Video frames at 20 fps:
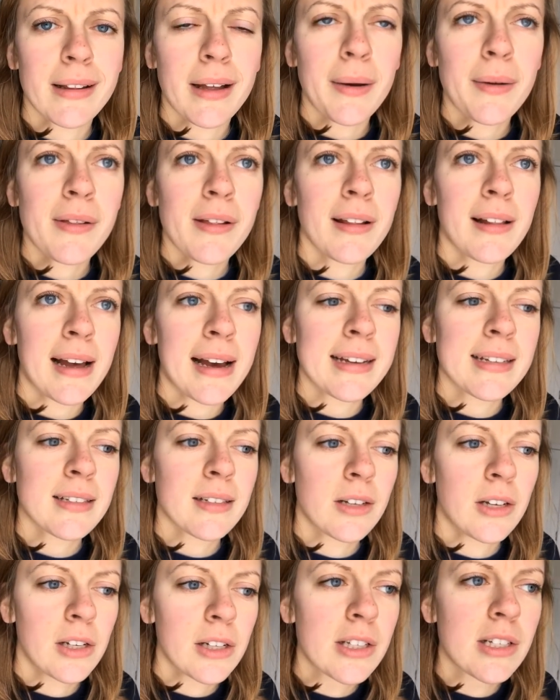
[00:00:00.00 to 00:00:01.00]
That was the
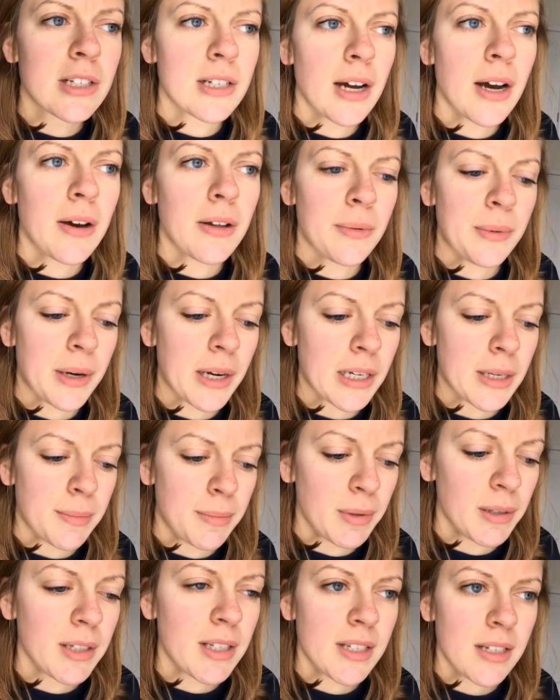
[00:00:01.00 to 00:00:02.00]
last good snow that we got to
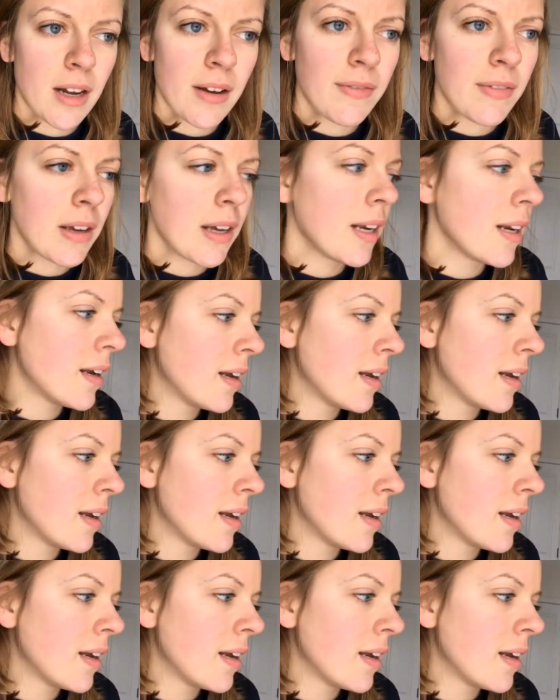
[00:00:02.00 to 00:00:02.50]
build stuff in.